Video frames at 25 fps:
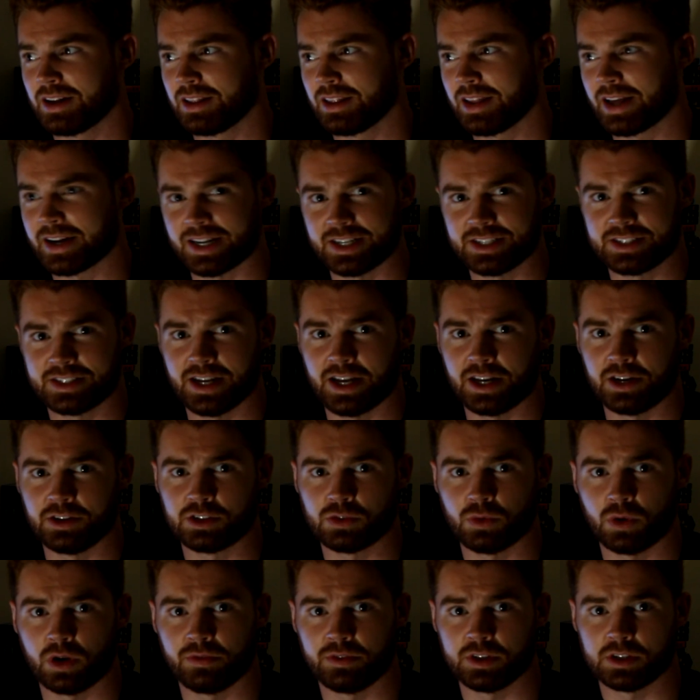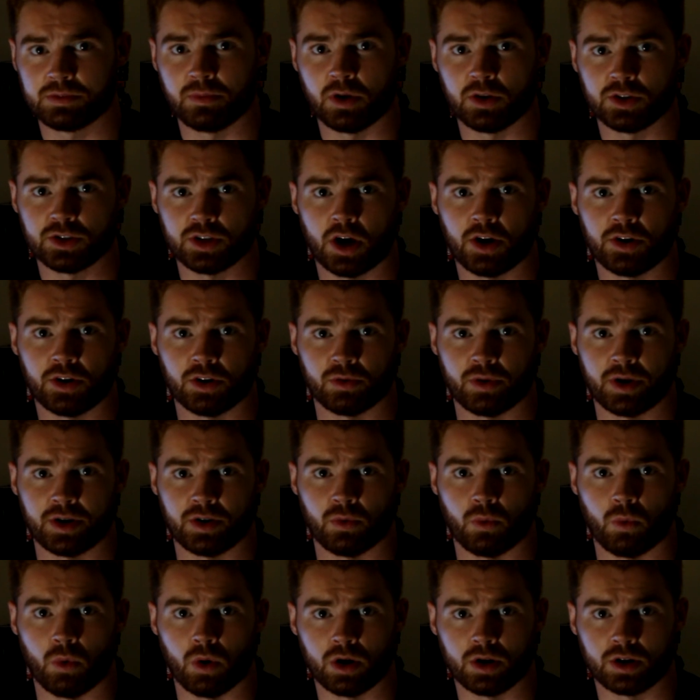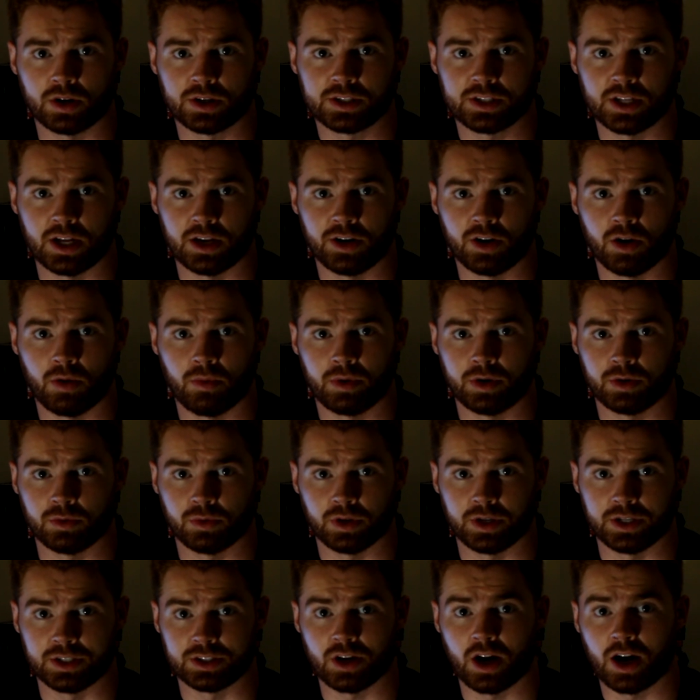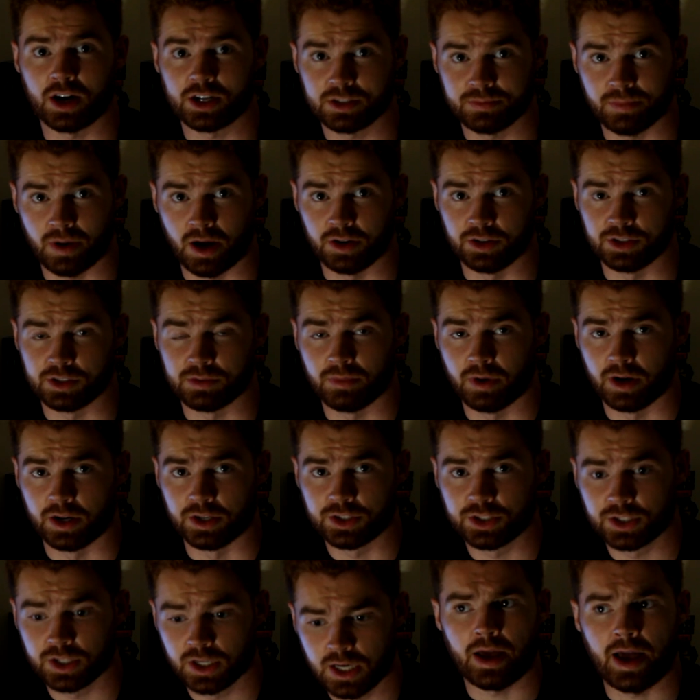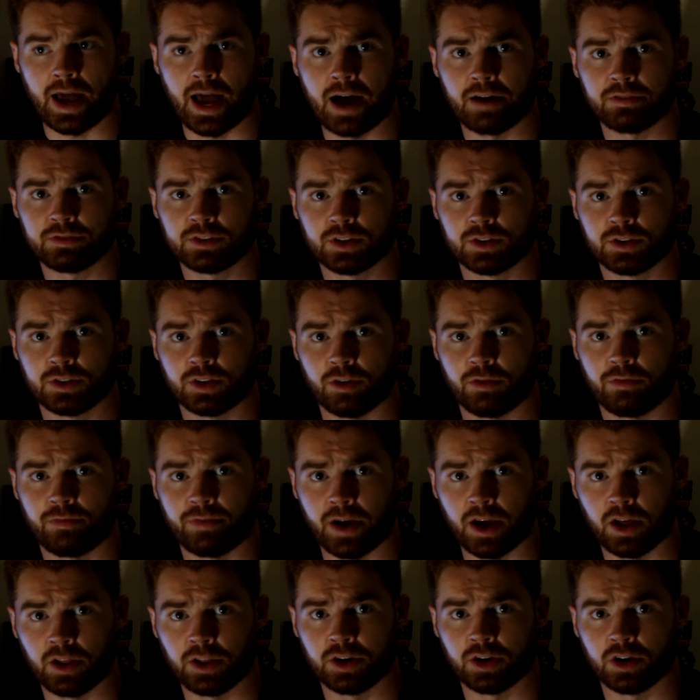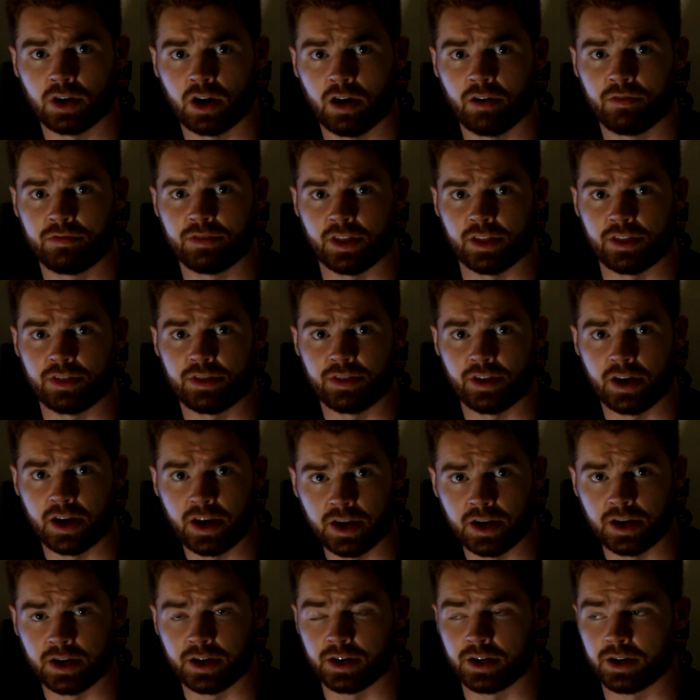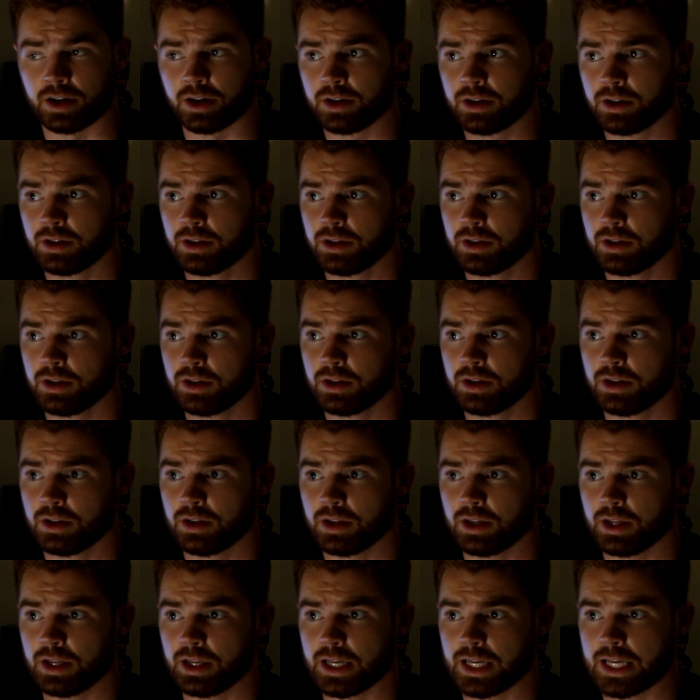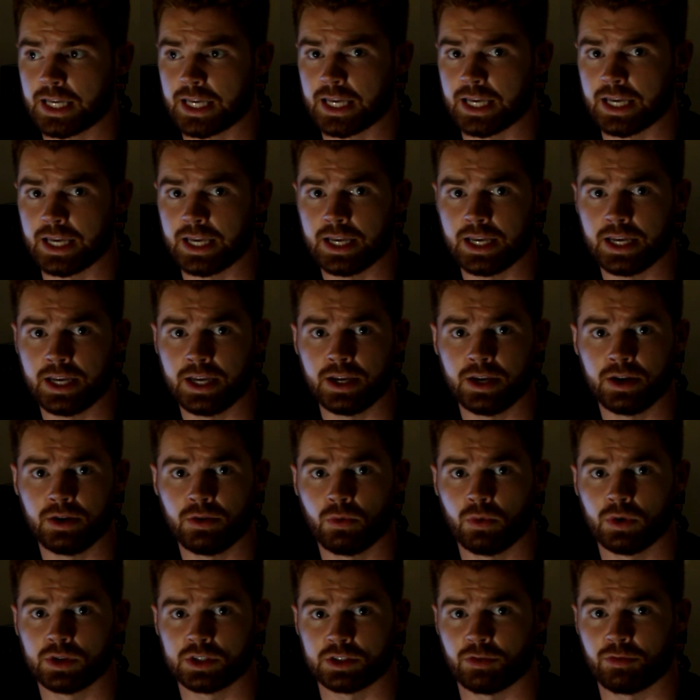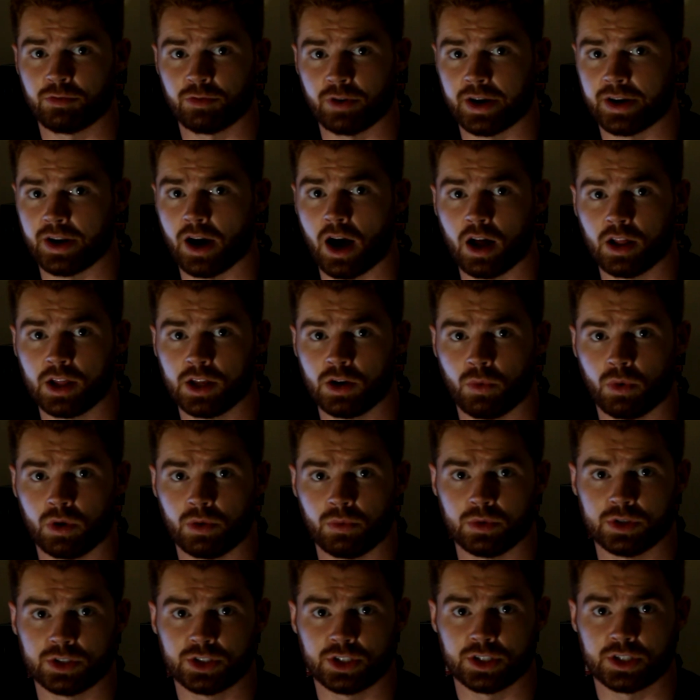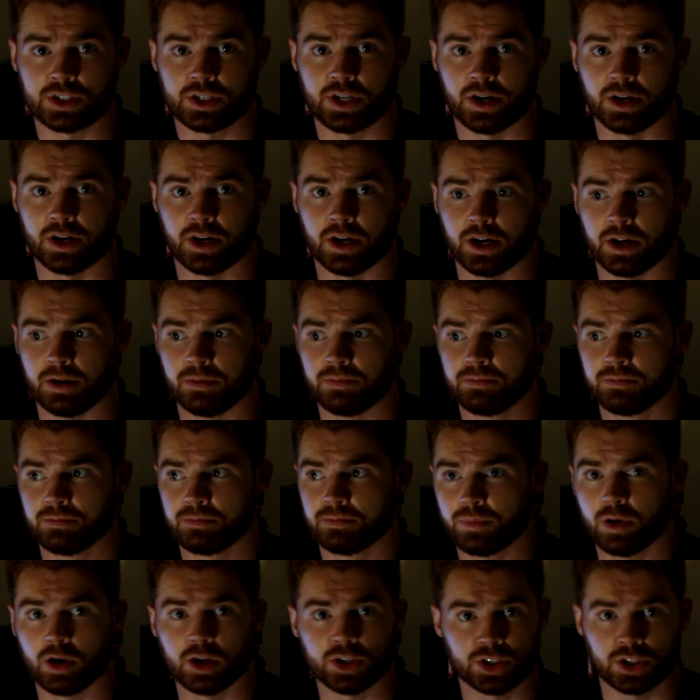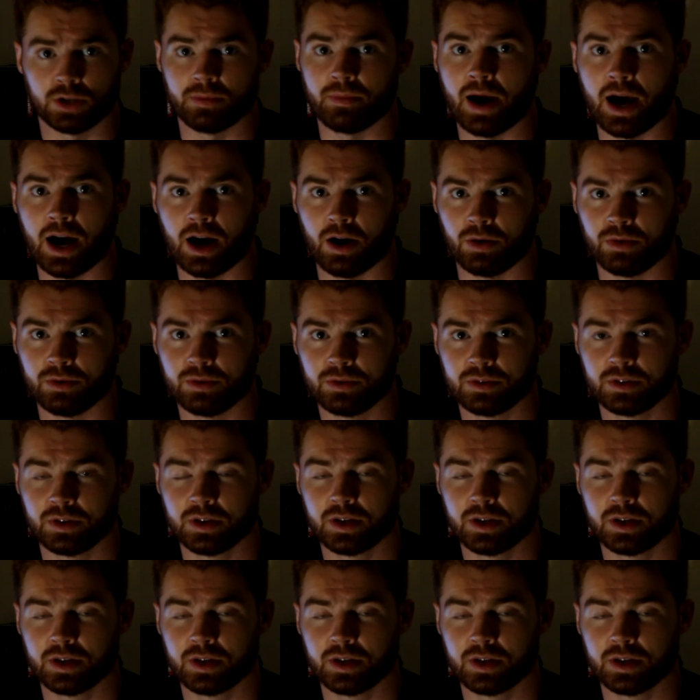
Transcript: like I said, it's one of his most underrated works that no one really talks about as much. After the failure of The Thing, he was afraid Hollywood was just gonna push him out.